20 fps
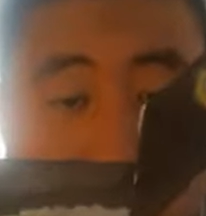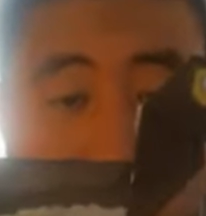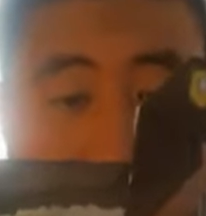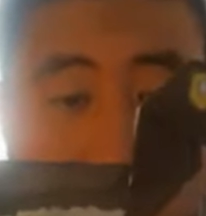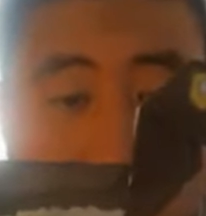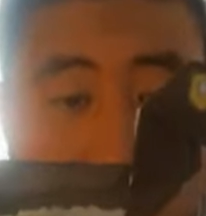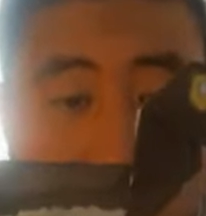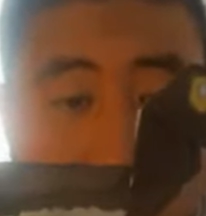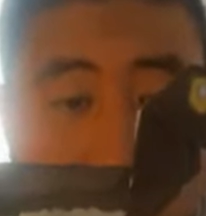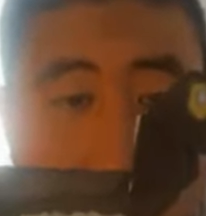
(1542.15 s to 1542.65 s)

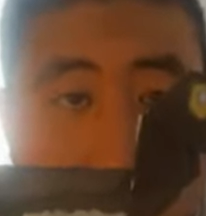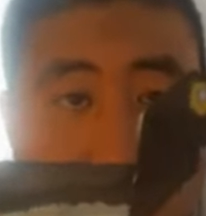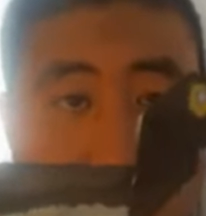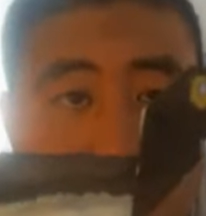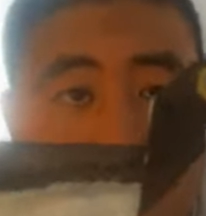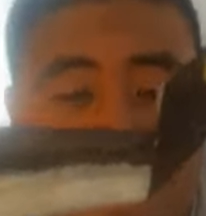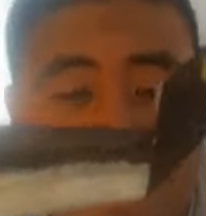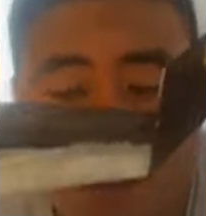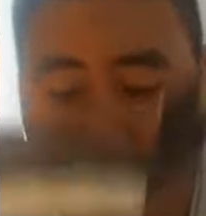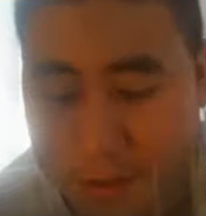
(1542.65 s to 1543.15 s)
Maybe they should
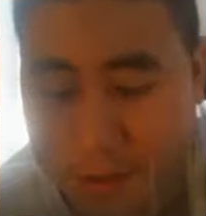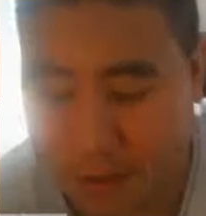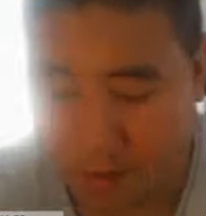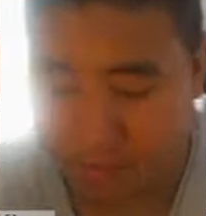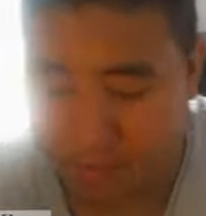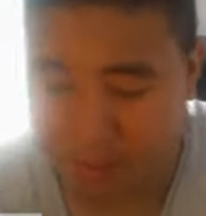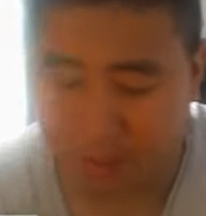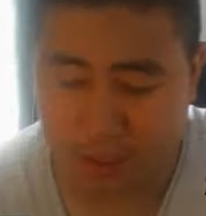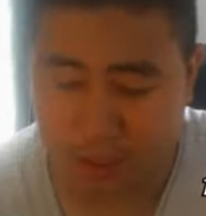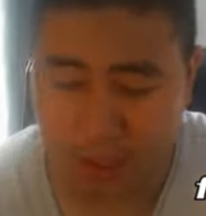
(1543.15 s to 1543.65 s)
be a little bit
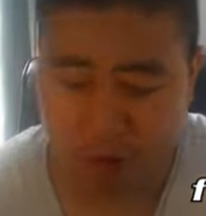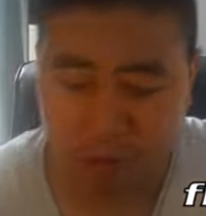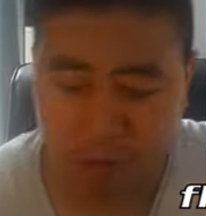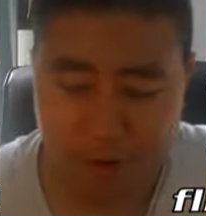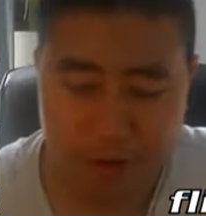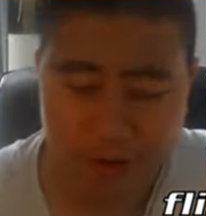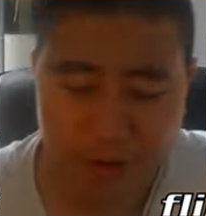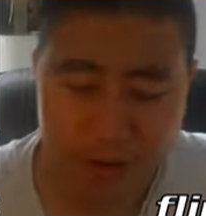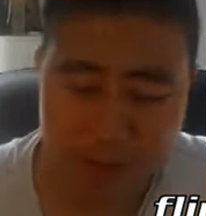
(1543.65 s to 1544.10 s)
lighter though.